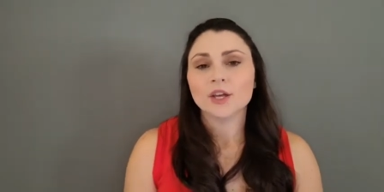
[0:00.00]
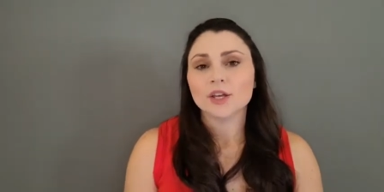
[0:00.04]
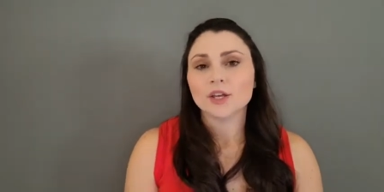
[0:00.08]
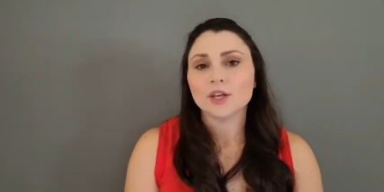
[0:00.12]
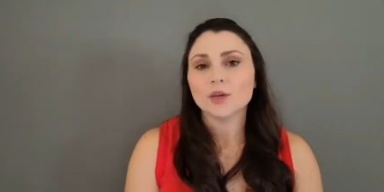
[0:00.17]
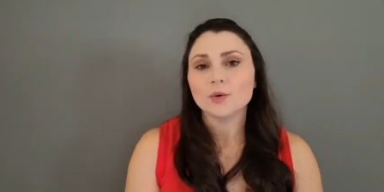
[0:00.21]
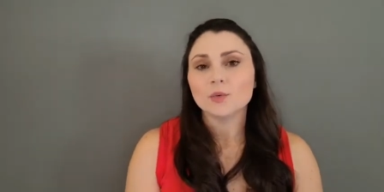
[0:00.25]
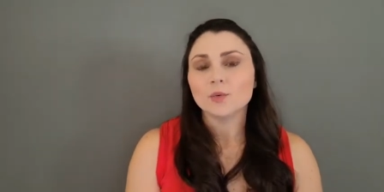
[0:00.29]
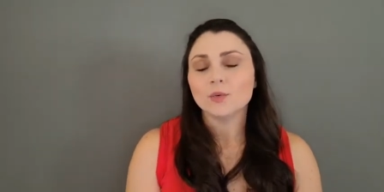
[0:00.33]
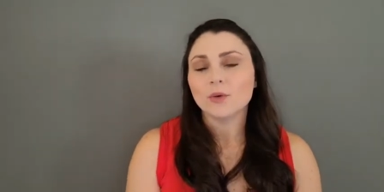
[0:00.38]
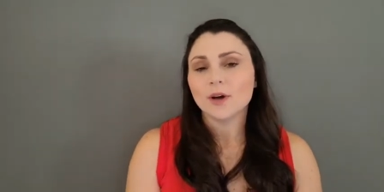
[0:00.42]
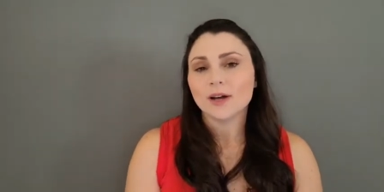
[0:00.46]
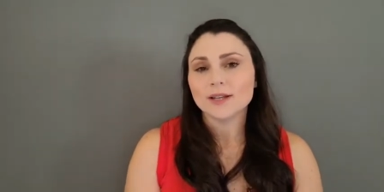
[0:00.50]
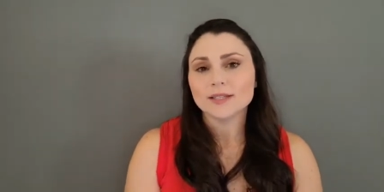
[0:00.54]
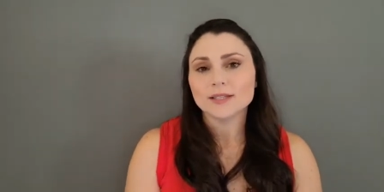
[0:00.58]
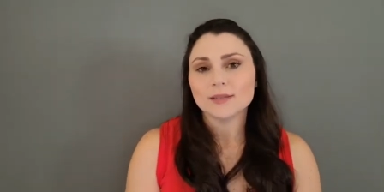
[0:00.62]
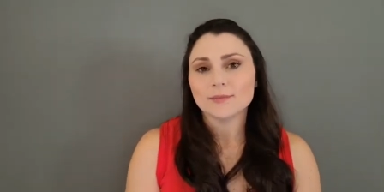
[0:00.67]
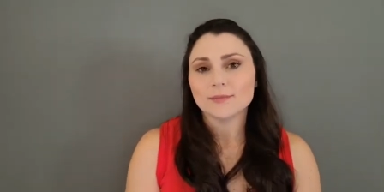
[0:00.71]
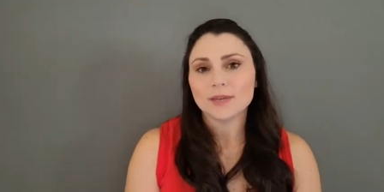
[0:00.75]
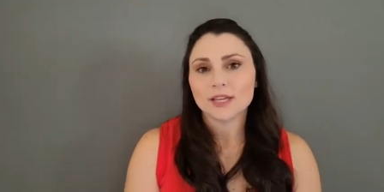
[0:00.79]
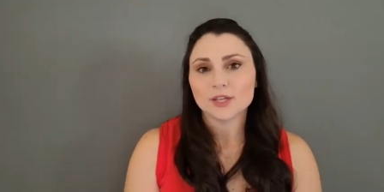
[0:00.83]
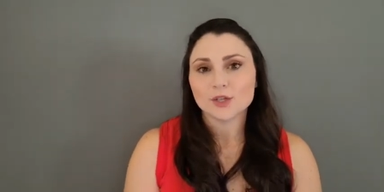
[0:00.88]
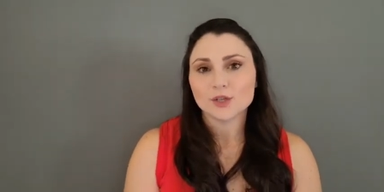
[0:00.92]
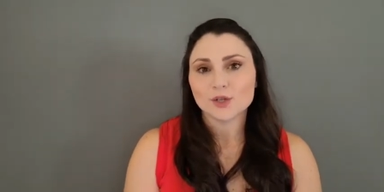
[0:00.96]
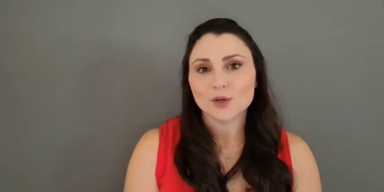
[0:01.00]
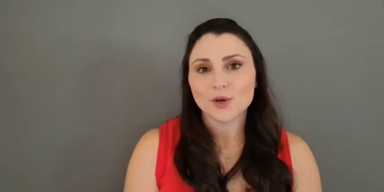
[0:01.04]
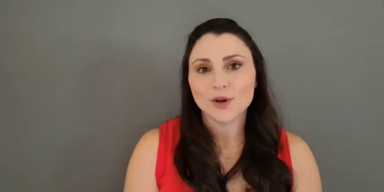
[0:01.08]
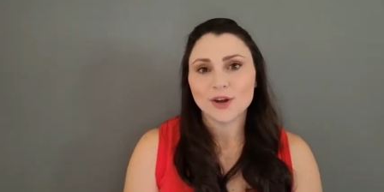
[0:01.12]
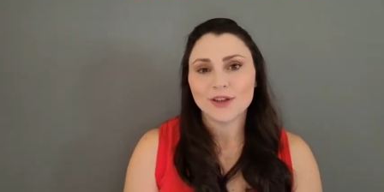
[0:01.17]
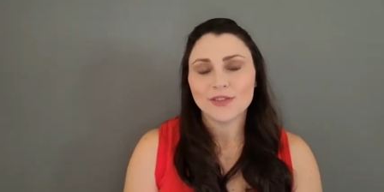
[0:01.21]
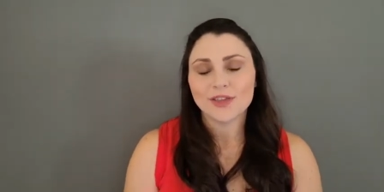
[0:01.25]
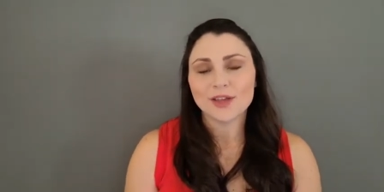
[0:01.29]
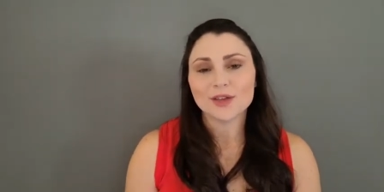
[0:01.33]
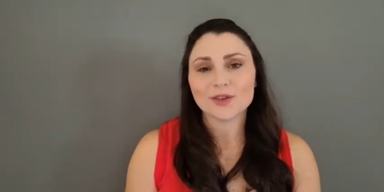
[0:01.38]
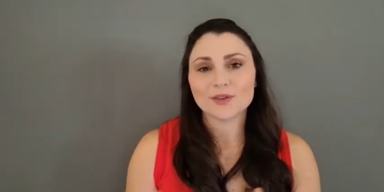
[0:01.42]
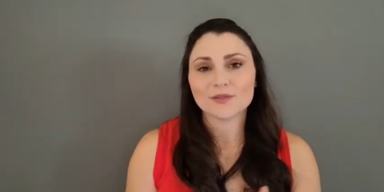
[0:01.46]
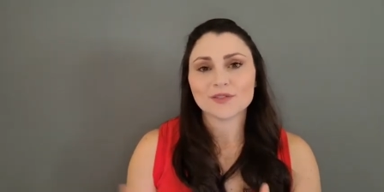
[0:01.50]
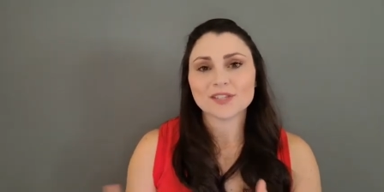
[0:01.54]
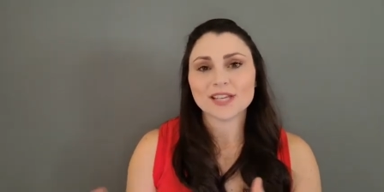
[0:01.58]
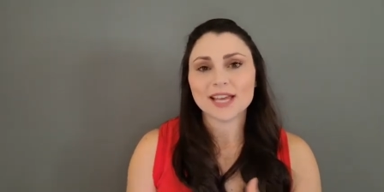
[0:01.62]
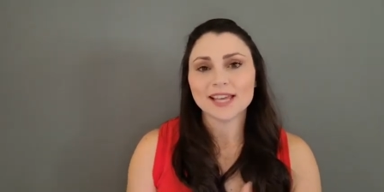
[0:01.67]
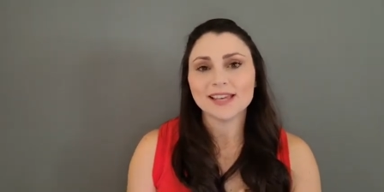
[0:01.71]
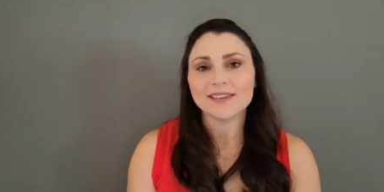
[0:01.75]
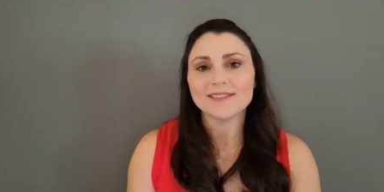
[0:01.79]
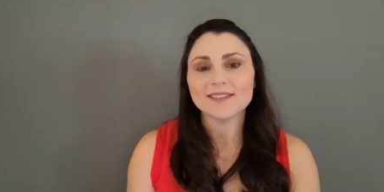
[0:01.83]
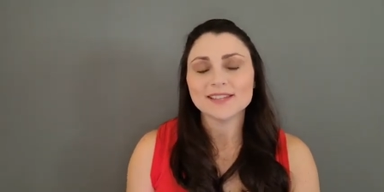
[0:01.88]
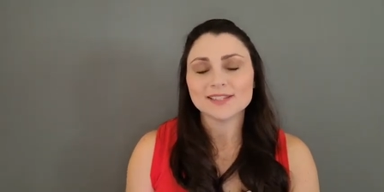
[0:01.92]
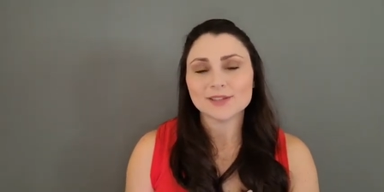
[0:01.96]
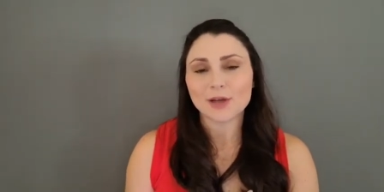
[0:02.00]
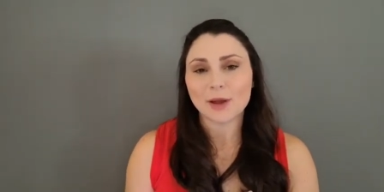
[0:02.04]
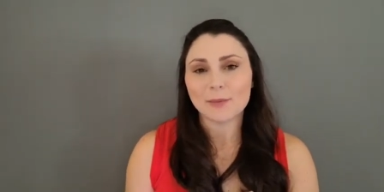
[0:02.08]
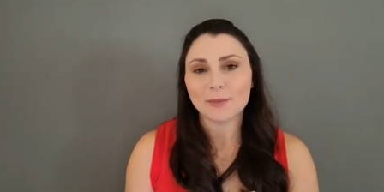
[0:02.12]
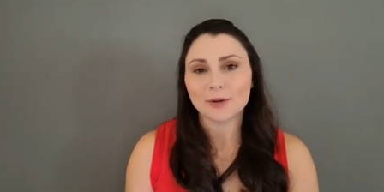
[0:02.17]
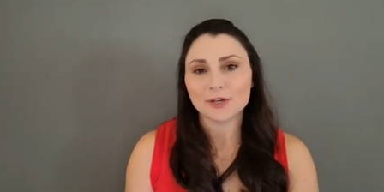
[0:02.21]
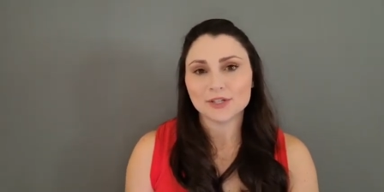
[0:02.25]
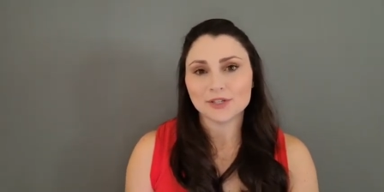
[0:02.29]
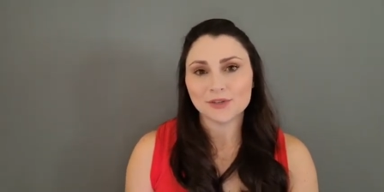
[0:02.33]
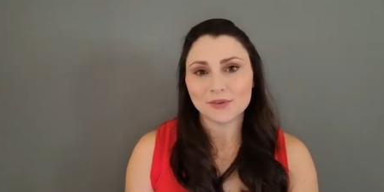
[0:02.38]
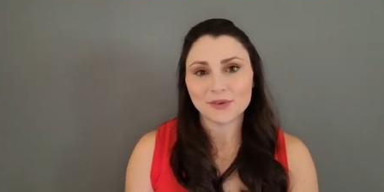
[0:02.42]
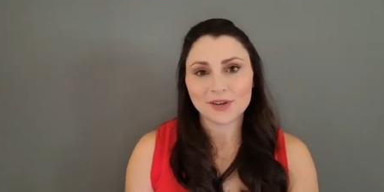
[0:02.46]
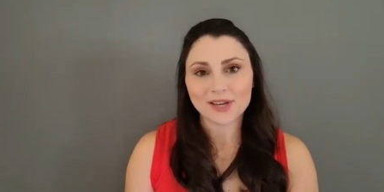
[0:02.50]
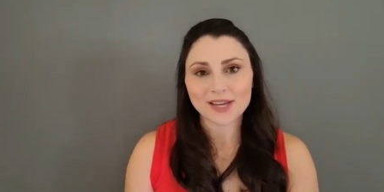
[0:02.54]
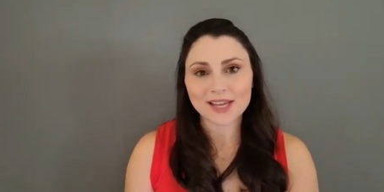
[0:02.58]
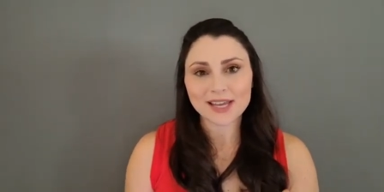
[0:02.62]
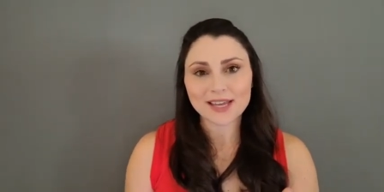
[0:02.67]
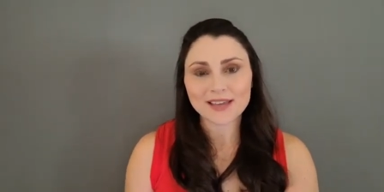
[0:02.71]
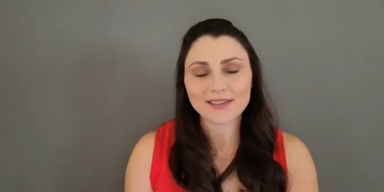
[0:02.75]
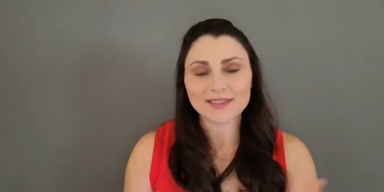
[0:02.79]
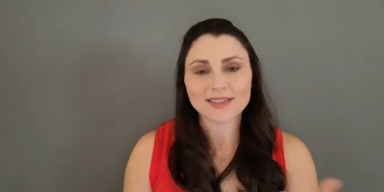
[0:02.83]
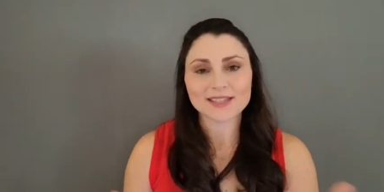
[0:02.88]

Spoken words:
You want to make sure that you've taken this opportunity,